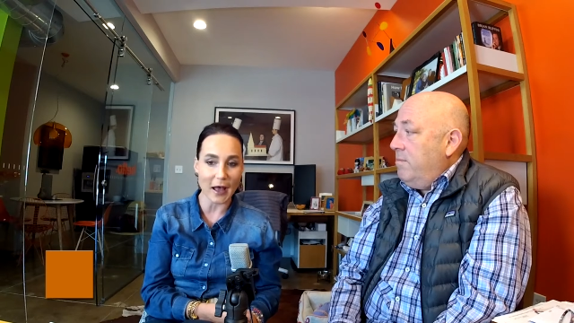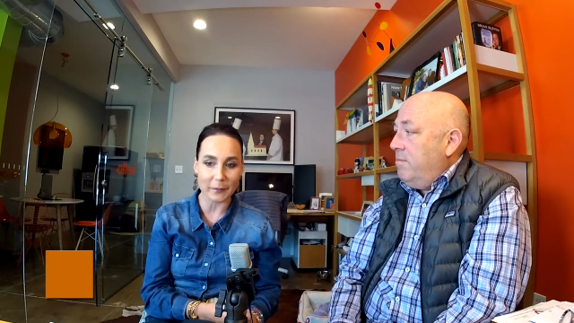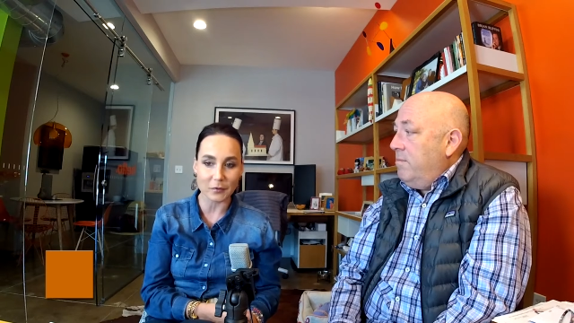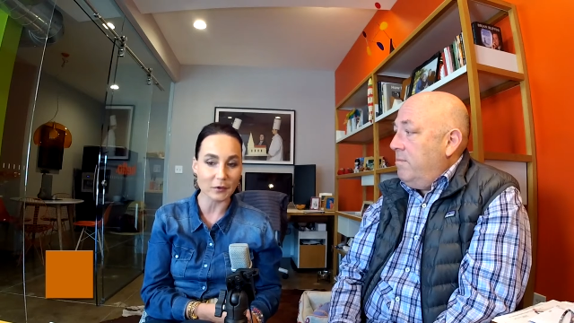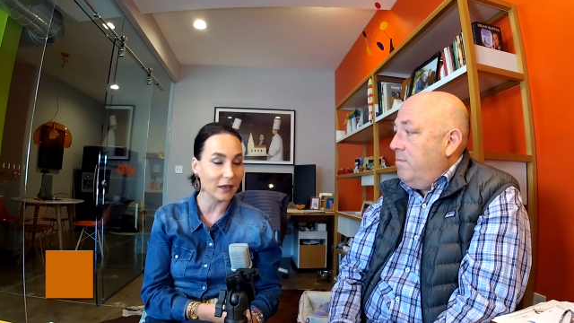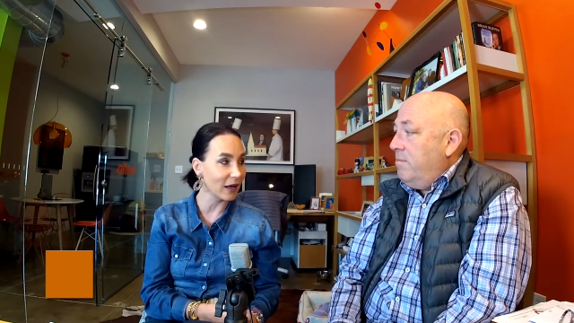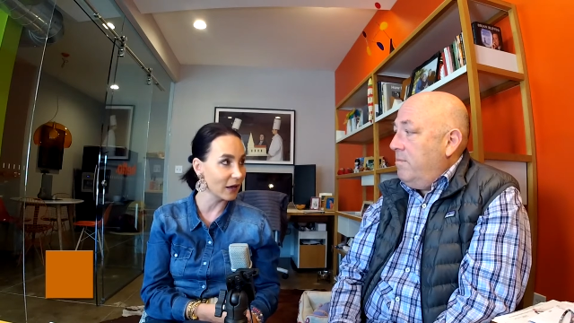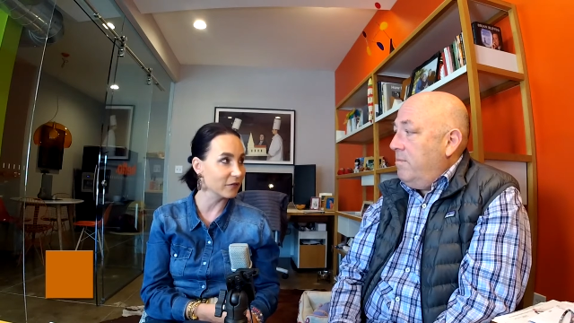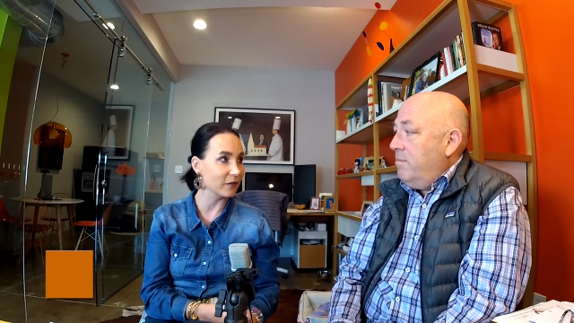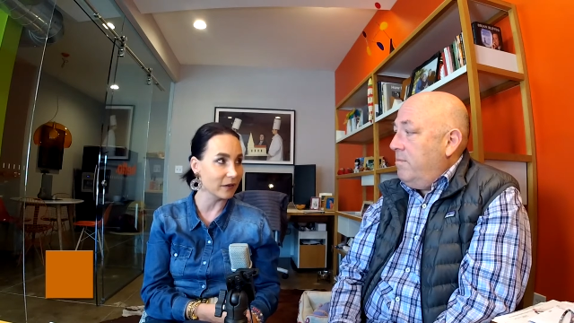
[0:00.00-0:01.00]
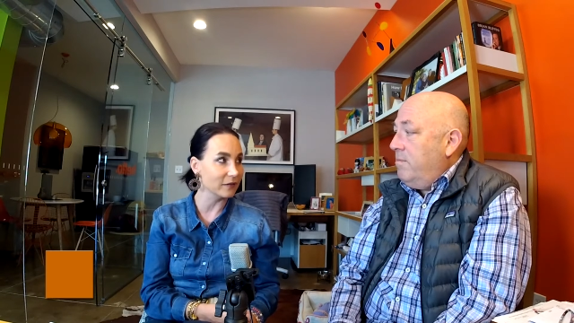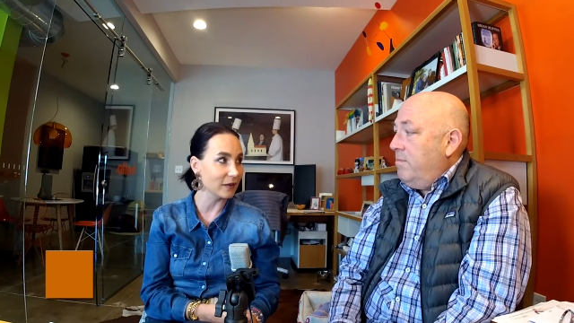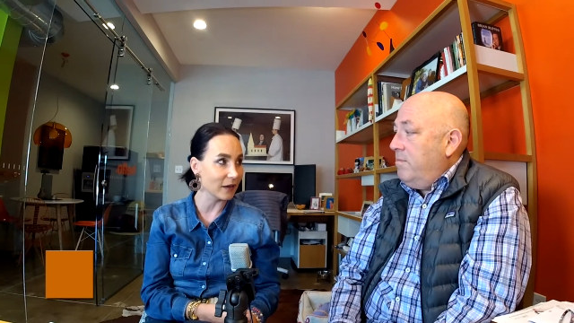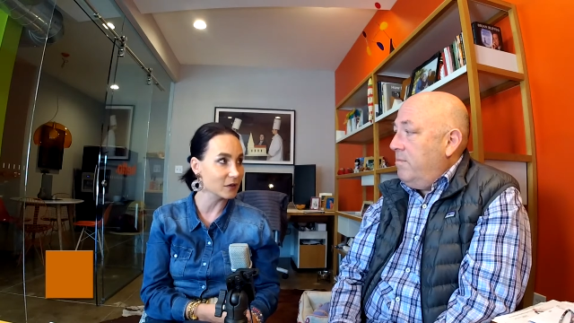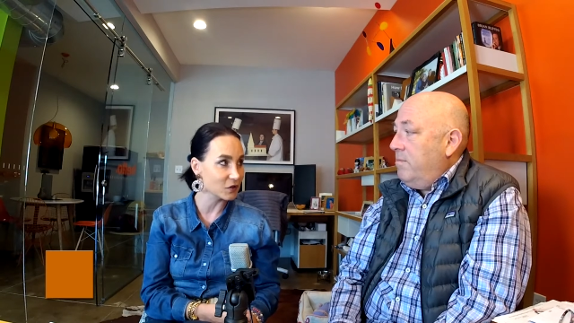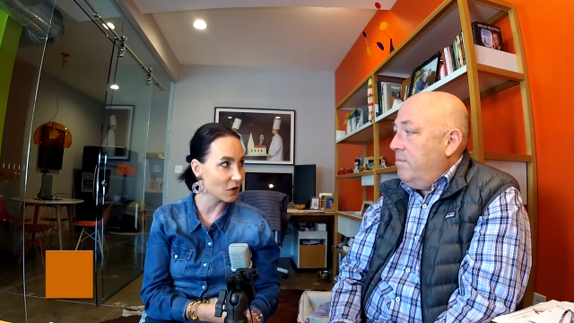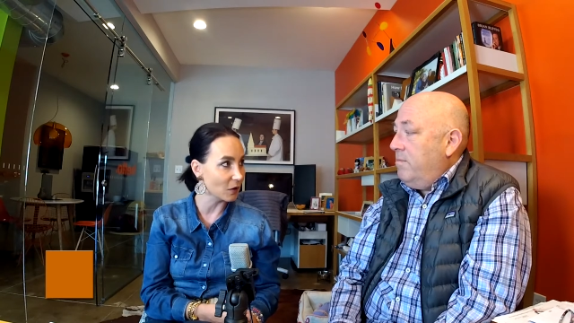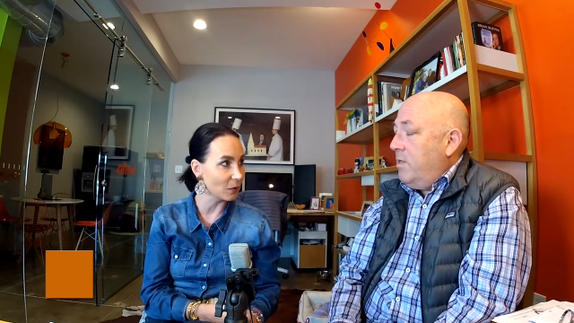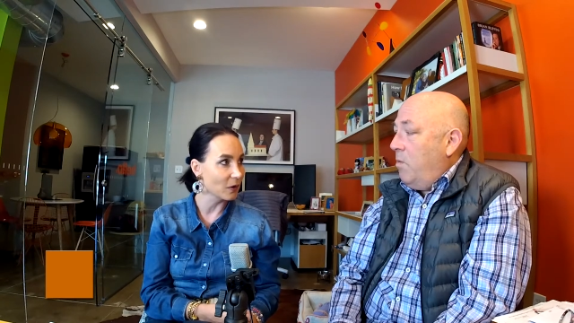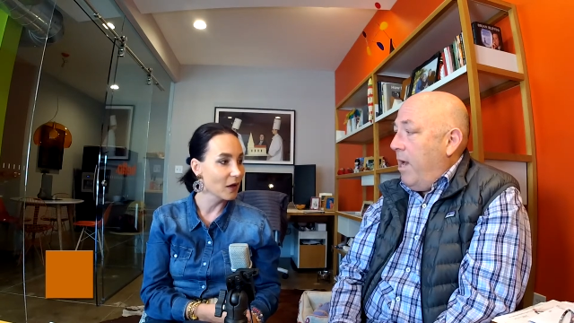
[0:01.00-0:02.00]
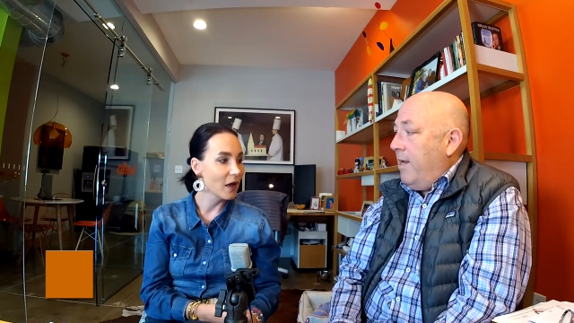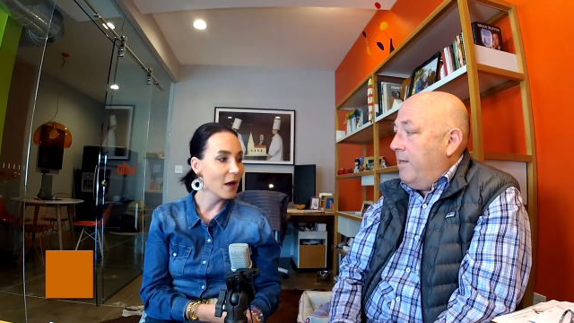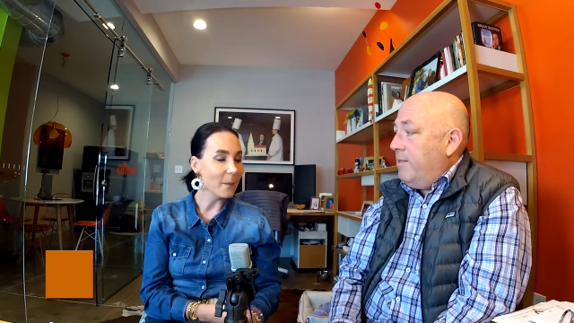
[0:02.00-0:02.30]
Speaker 1: absolutely life is a show right